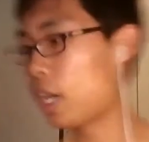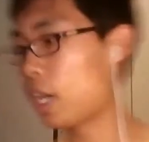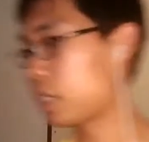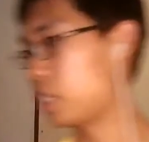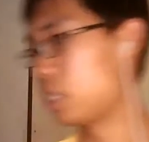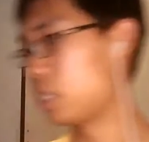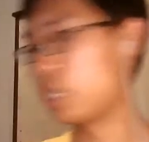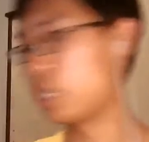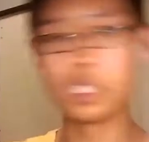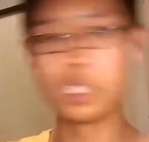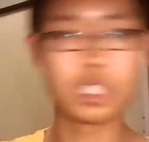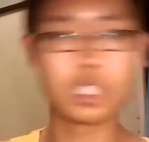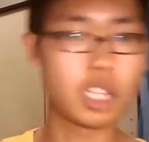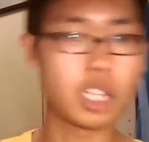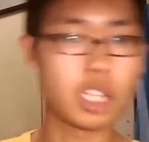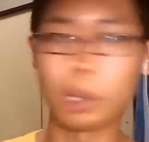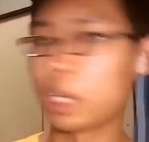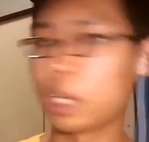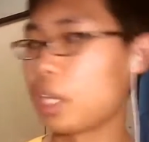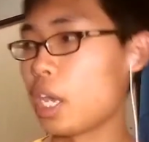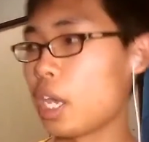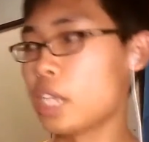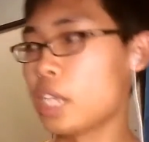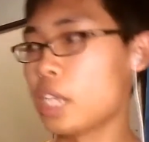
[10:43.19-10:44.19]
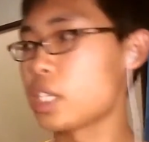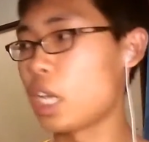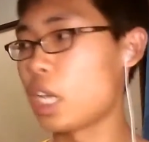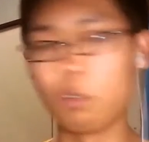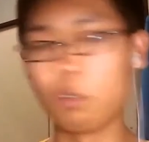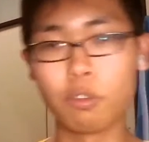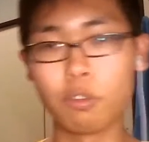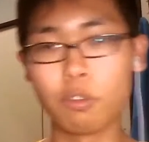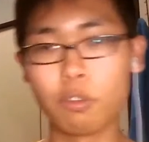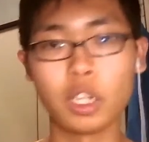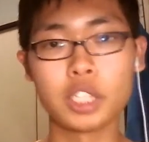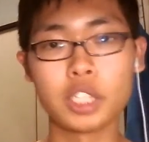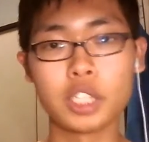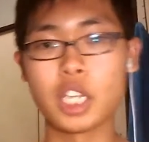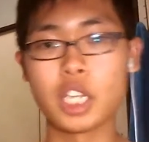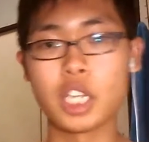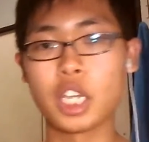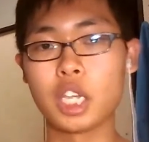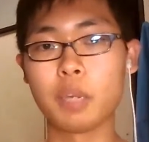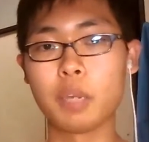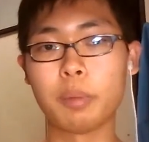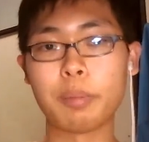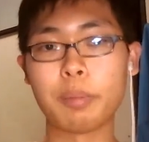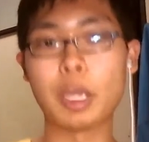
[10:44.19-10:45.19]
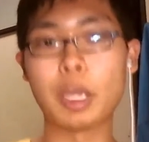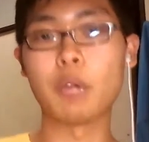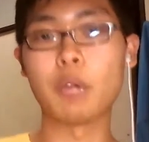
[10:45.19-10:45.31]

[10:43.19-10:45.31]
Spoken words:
is inside my case. I don't feel like taking him out